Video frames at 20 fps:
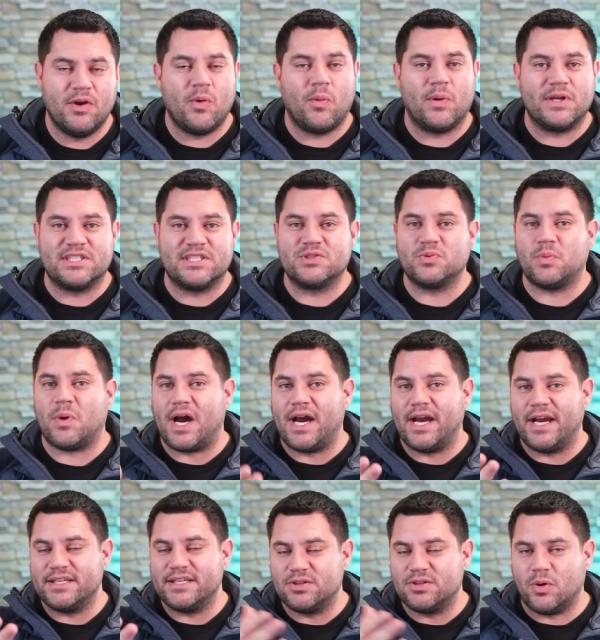which is
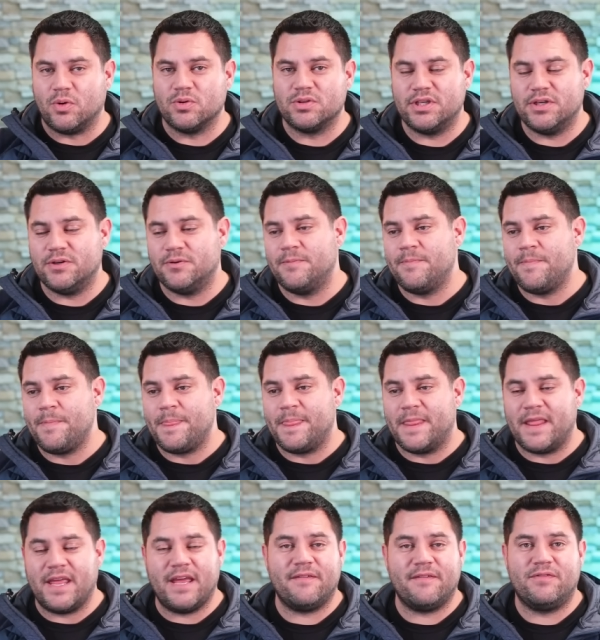why I told you
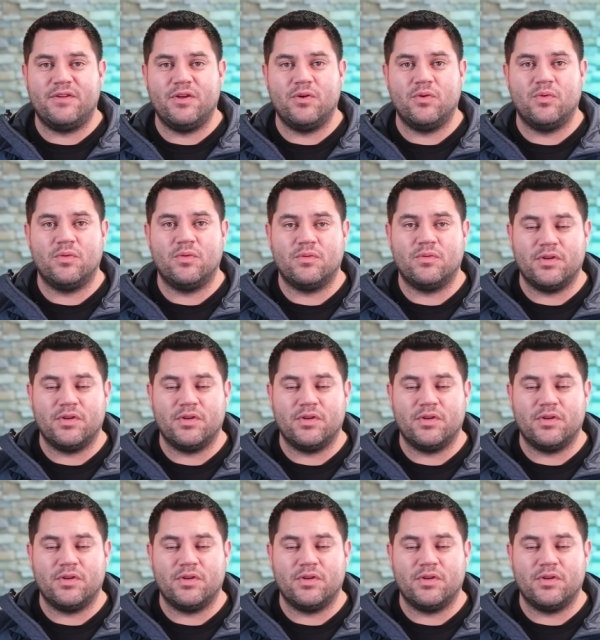if you,